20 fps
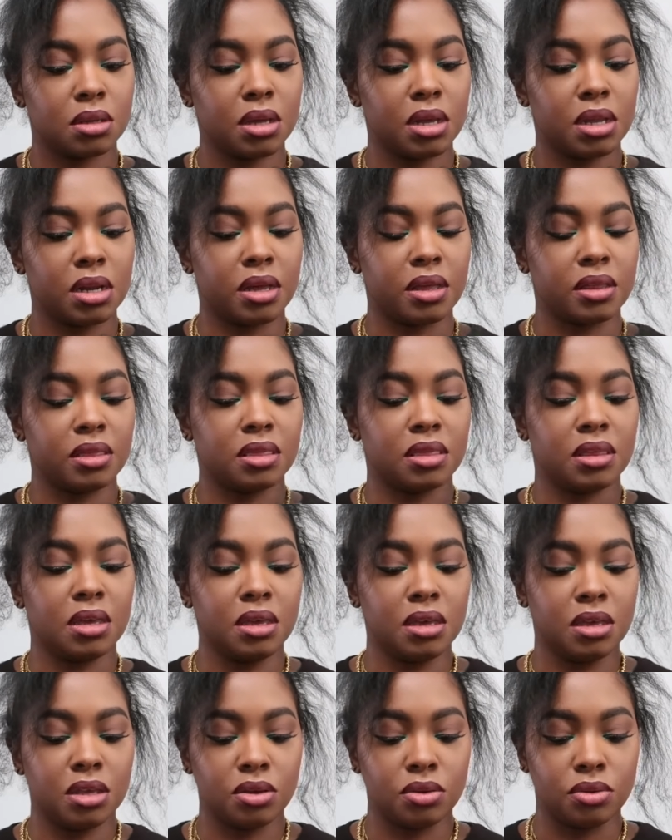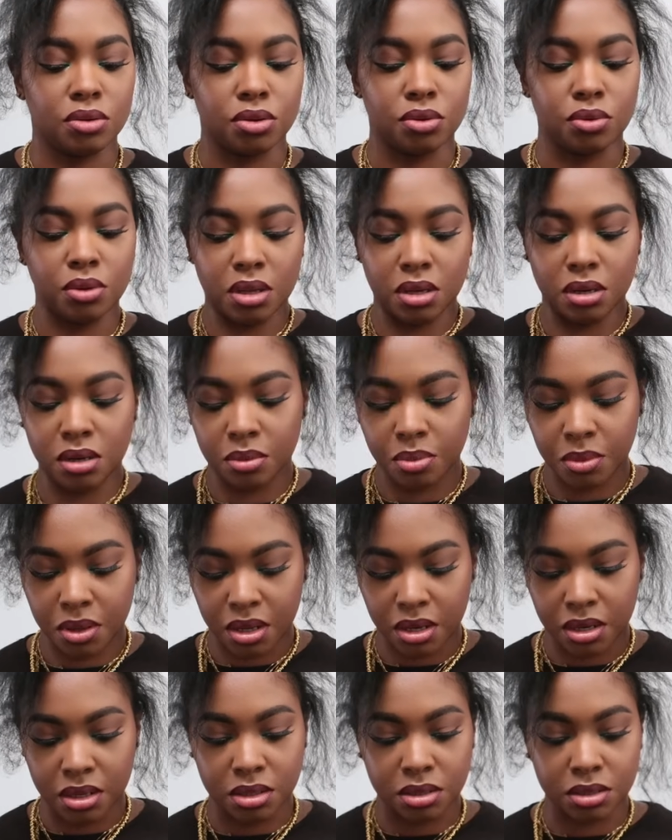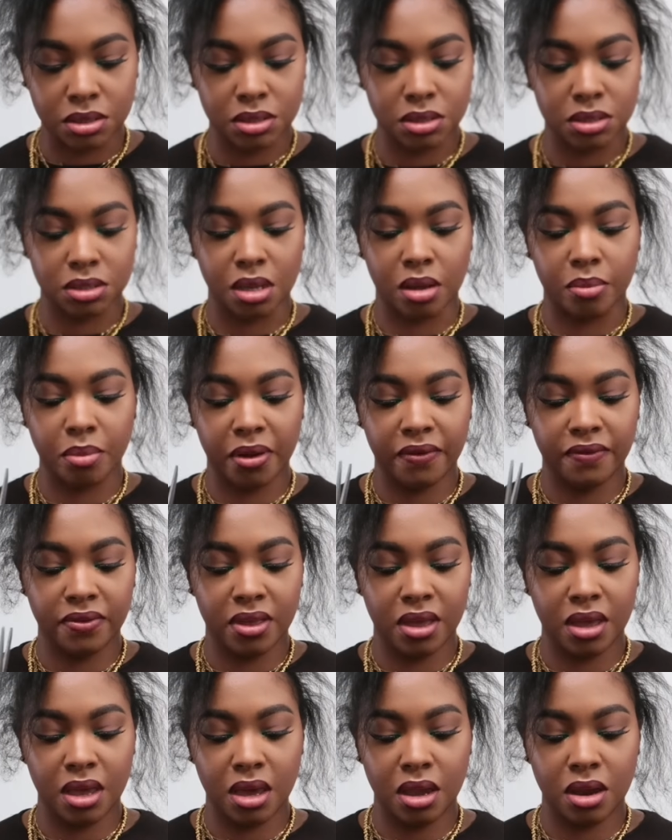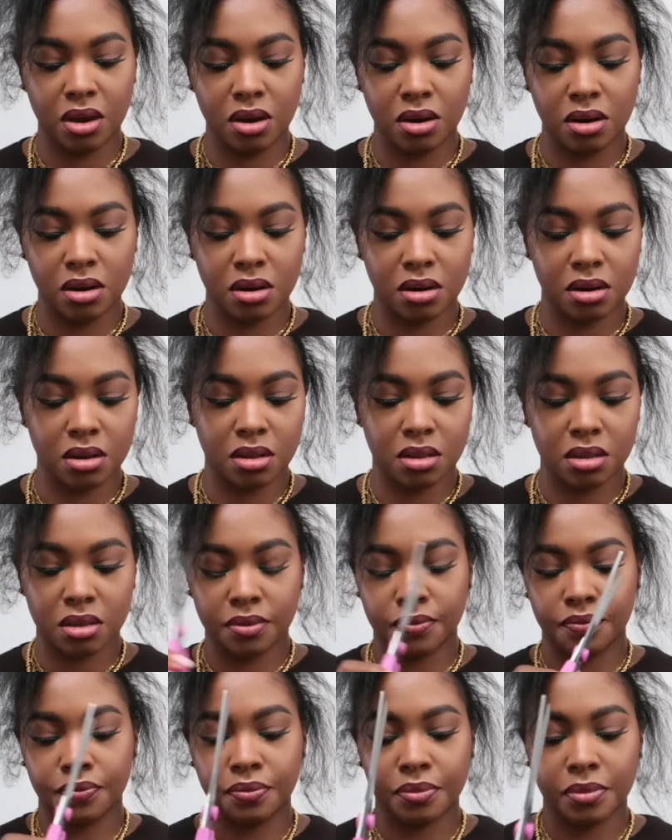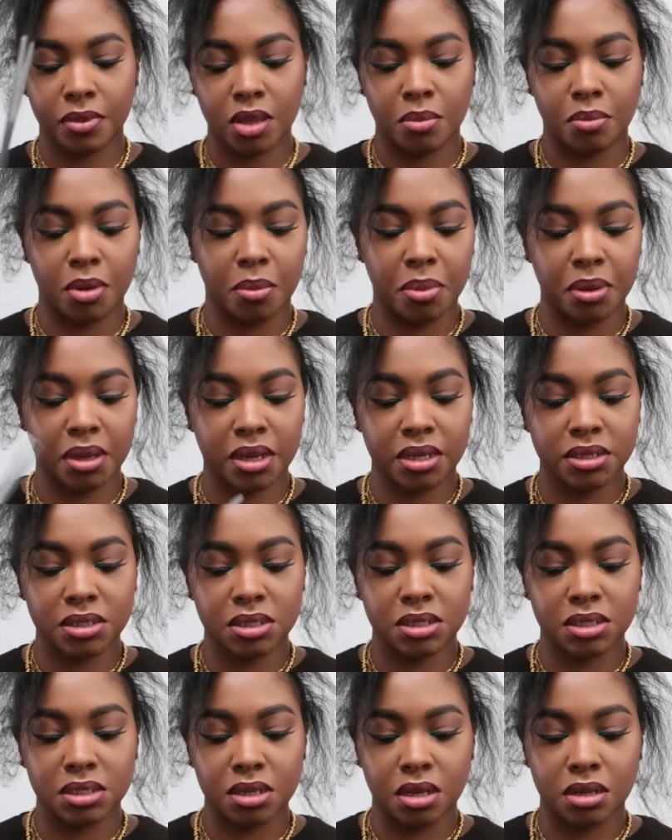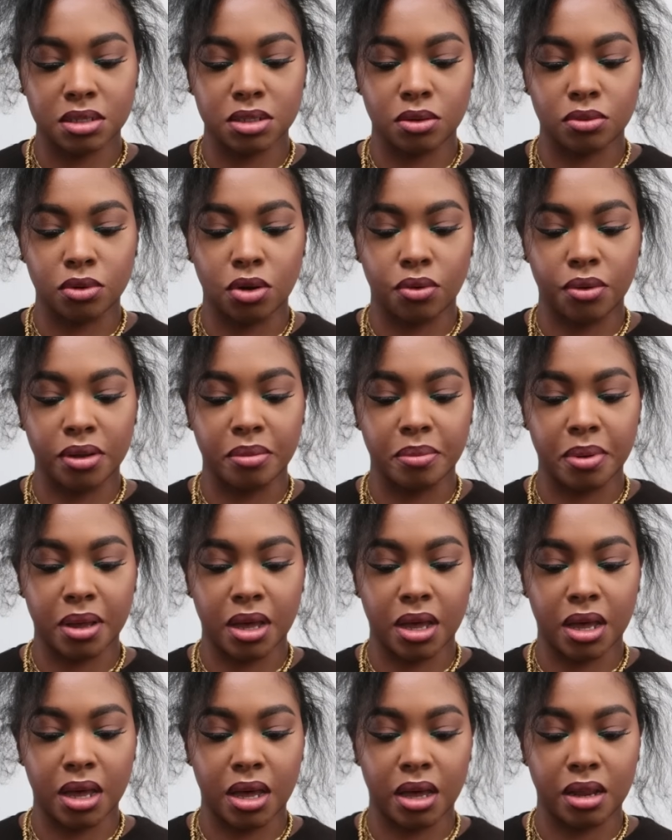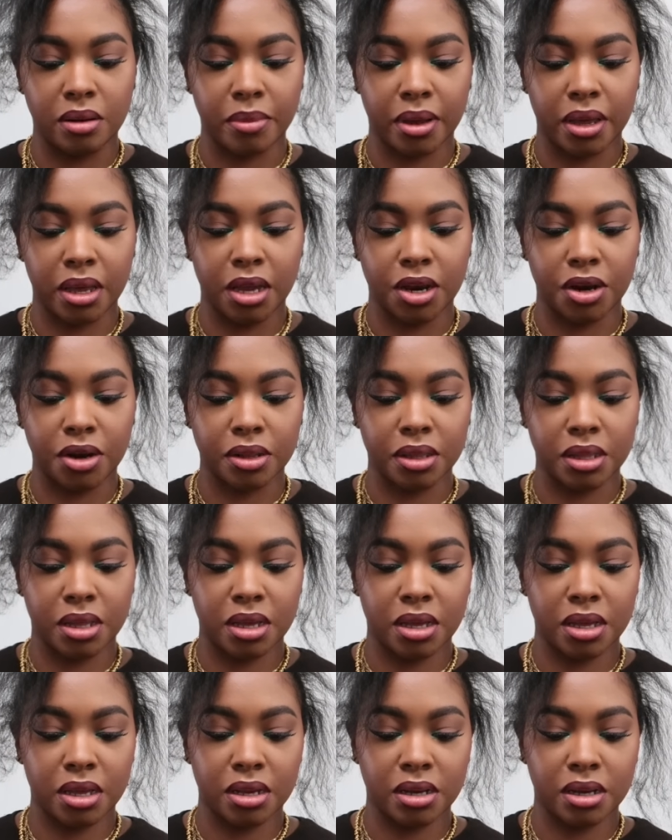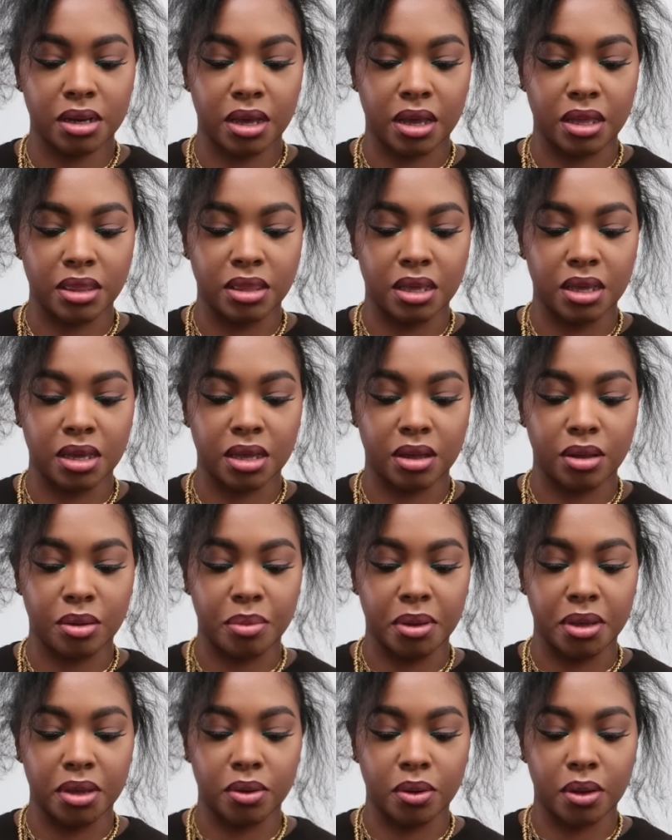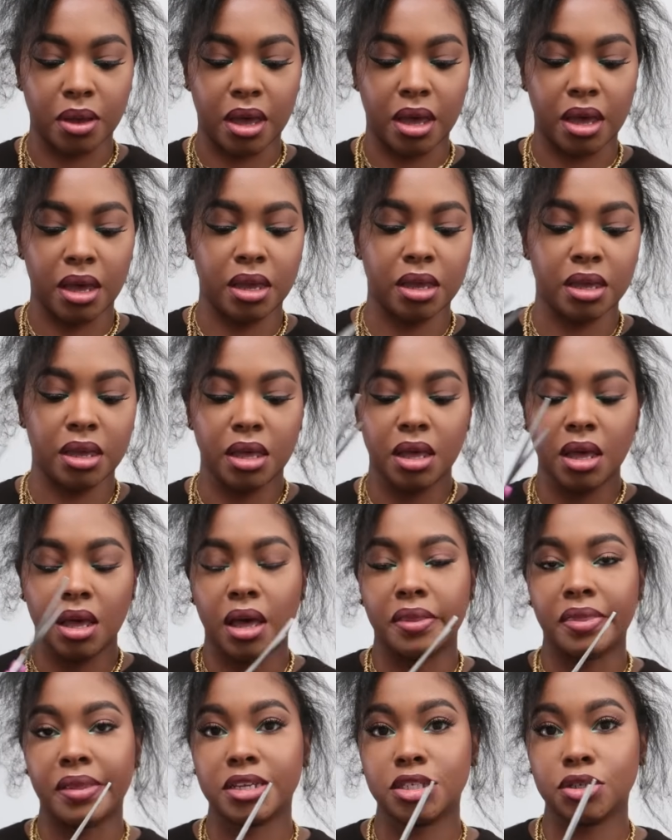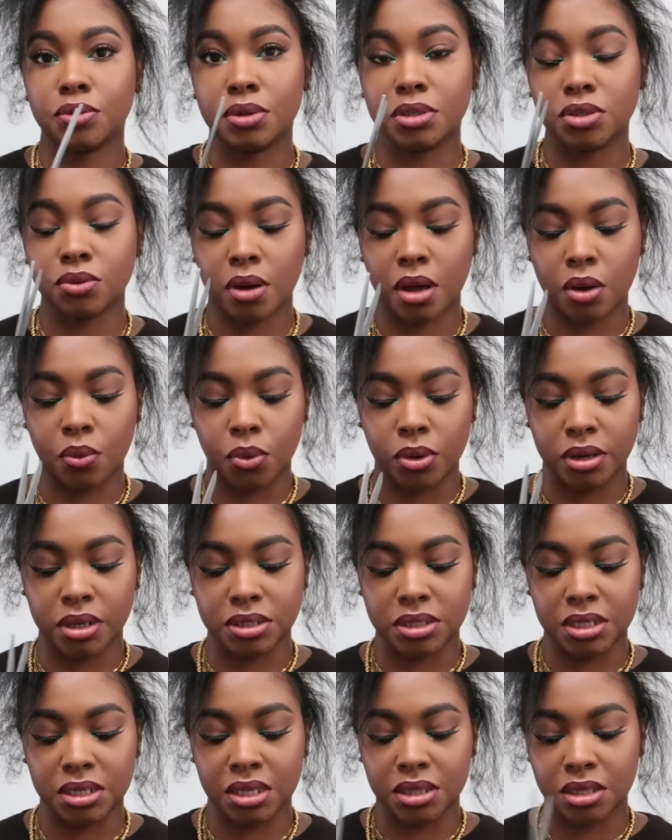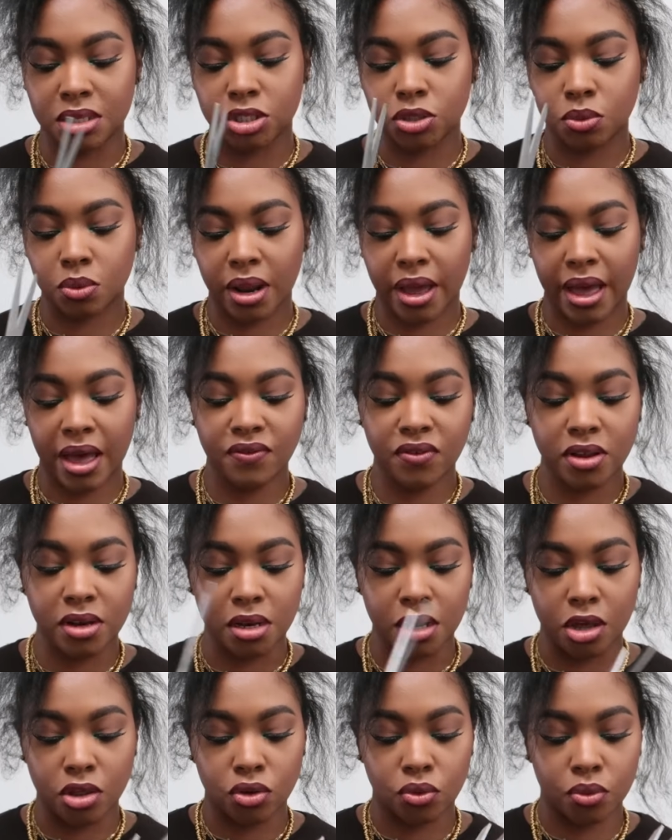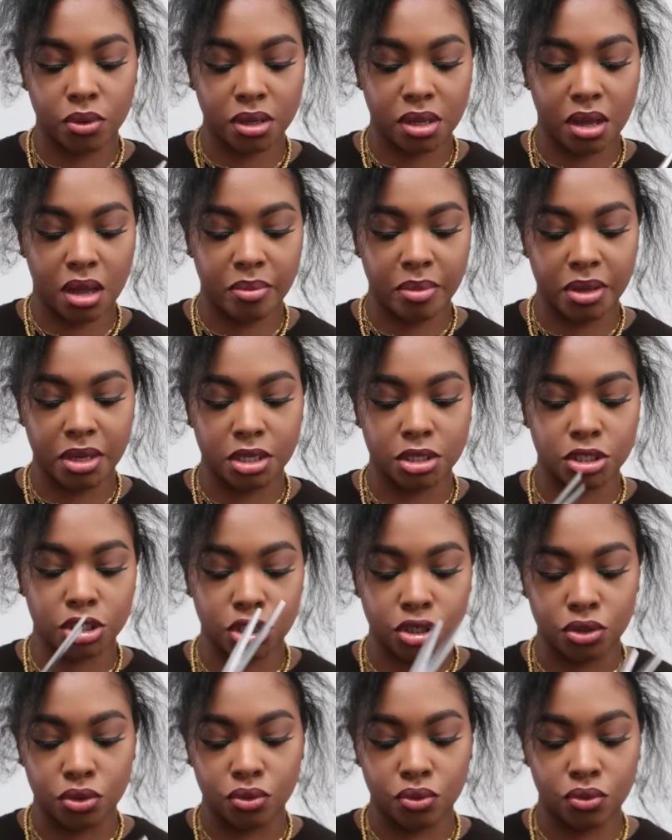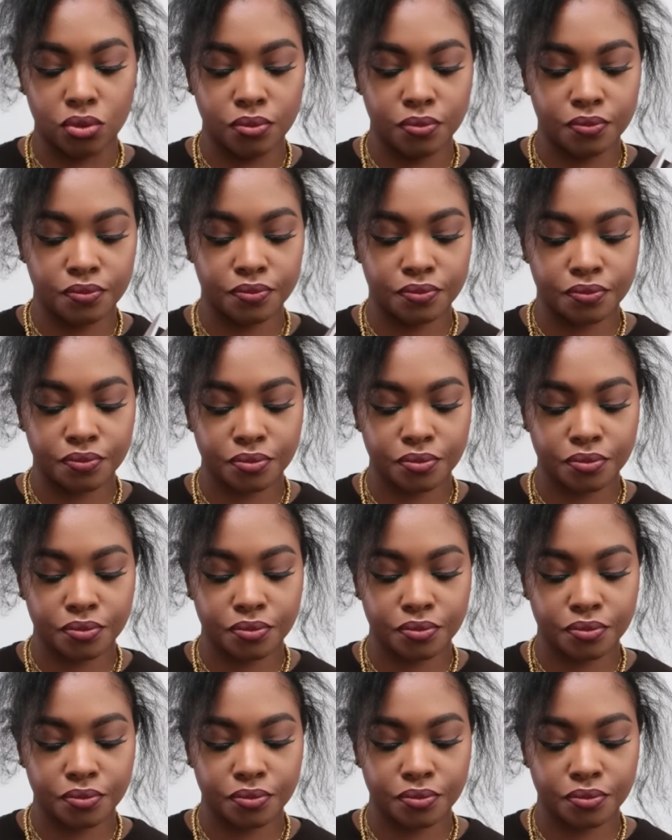And I think you do end up cutting some of the hair, but because this is also going behind my hairline, I think I'll be okay. And that's the reason why I wanted to get this one. I have another one coming too.